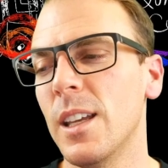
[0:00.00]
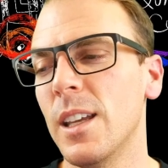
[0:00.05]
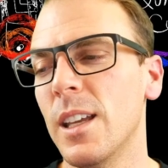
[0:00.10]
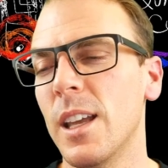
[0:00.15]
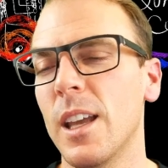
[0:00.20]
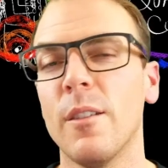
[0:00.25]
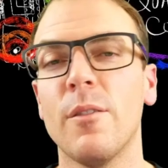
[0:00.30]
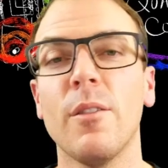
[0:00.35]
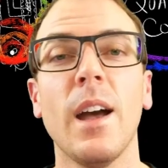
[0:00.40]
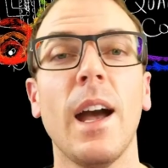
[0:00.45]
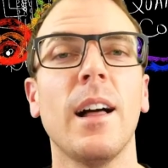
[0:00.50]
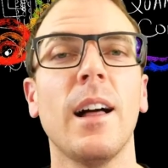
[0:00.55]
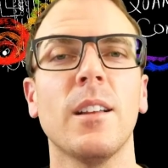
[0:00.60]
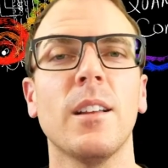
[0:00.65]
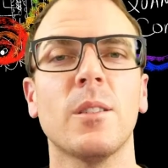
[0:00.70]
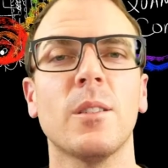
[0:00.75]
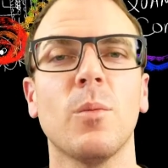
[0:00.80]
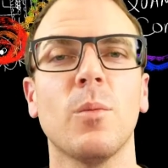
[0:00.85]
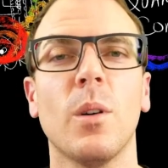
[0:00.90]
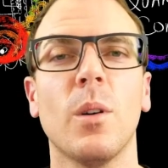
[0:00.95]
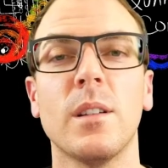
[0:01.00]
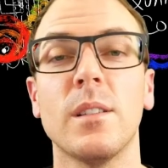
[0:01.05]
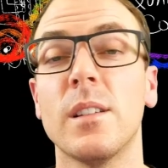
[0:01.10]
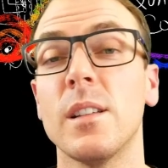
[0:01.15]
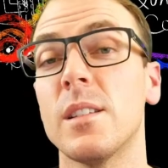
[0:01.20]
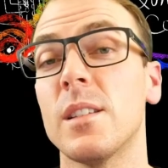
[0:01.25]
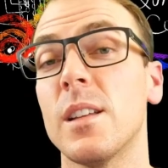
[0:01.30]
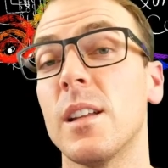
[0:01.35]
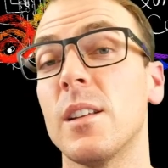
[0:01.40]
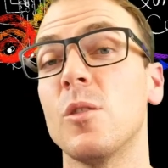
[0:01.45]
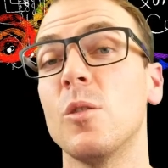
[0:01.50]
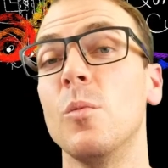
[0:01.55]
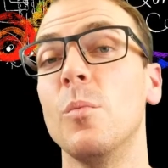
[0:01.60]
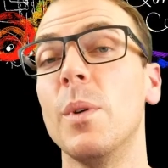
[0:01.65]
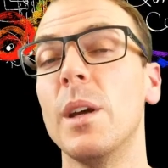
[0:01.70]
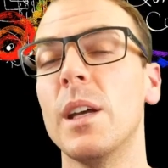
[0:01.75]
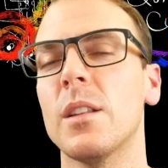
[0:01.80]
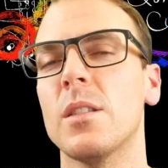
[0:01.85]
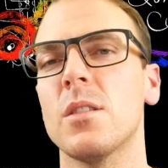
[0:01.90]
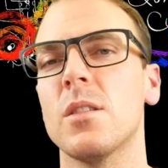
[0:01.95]
if Alice wanted to send 2
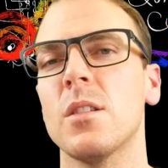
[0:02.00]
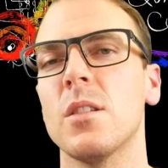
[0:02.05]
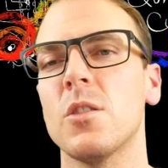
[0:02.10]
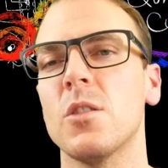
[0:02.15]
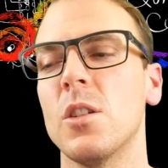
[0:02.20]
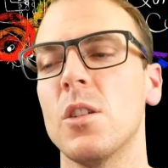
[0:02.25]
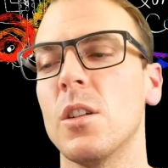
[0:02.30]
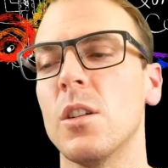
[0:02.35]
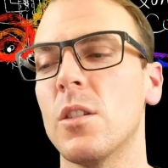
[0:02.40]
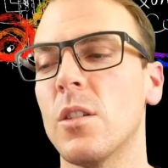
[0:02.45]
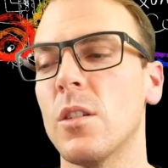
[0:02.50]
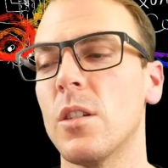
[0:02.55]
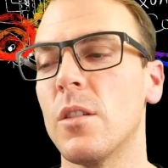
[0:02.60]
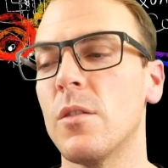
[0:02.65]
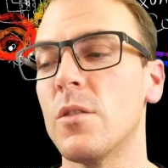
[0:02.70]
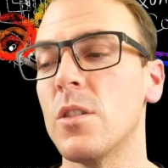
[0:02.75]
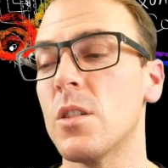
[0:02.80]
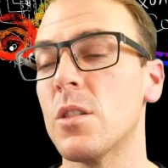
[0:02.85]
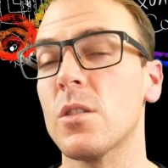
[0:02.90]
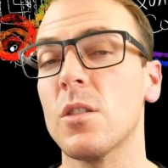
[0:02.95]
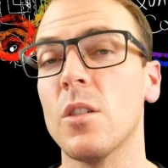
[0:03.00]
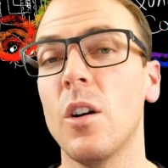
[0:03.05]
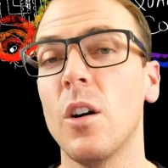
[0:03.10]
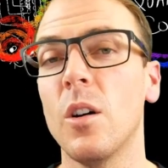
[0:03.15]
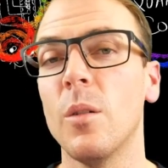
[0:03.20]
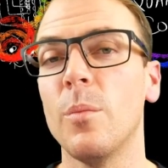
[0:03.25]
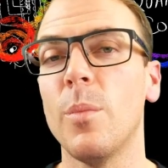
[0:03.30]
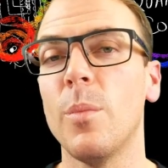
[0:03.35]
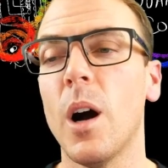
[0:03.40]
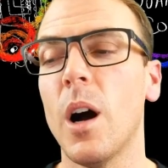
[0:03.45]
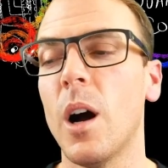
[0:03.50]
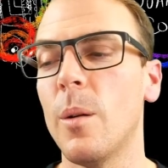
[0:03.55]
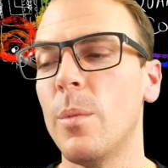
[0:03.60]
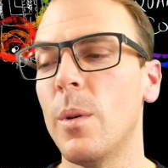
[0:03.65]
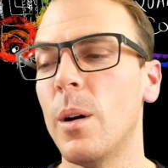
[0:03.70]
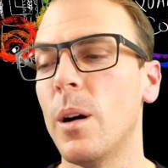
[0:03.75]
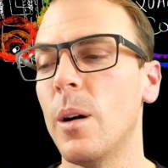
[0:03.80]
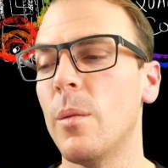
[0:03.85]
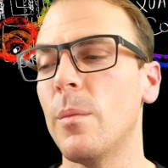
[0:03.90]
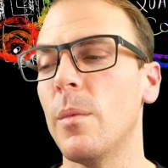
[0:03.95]
bits, she could have just called Bob
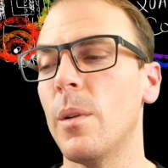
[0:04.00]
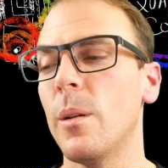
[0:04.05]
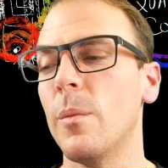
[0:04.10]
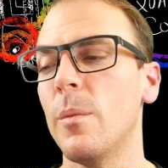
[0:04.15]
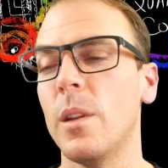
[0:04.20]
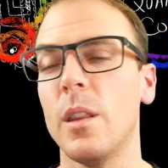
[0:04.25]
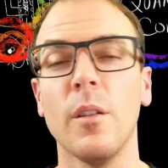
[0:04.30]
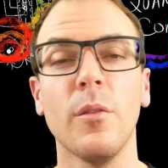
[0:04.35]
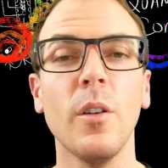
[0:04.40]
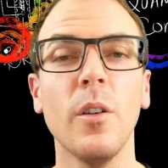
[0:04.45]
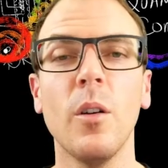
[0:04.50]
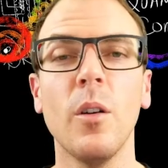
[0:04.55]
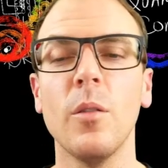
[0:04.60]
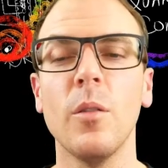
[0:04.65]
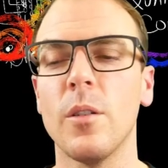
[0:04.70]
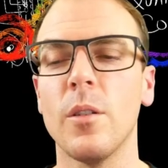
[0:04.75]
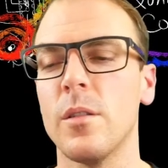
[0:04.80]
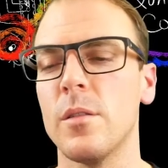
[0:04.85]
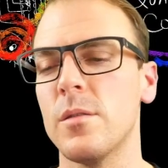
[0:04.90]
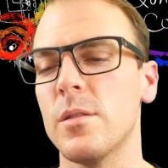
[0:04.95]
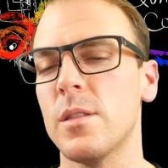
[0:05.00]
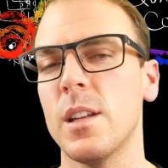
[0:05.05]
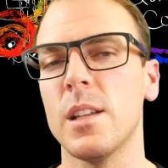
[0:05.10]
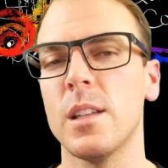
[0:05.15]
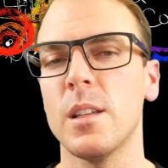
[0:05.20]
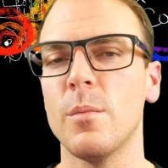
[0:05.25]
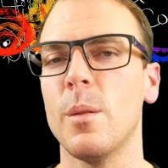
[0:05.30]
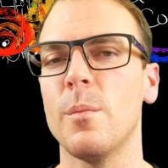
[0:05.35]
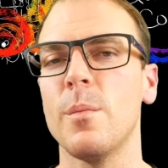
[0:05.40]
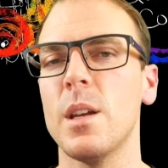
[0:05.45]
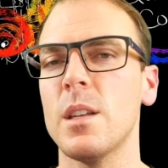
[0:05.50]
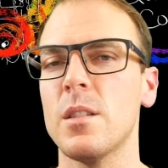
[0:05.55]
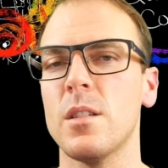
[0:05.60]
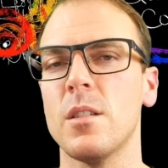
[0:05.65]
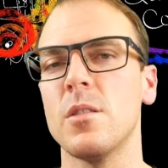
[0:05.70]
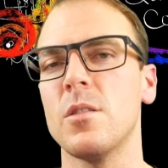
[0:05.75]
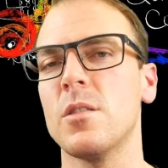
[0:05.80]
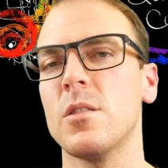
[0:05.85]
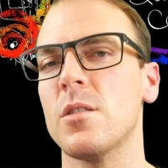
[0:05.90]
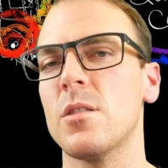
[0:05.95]
on the phone or send him a
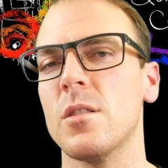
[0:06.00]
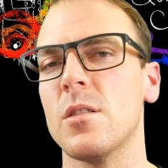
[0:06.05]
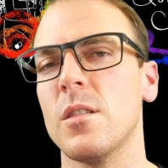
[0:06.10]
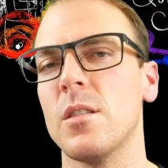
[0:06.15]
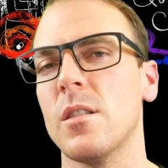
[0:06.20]
message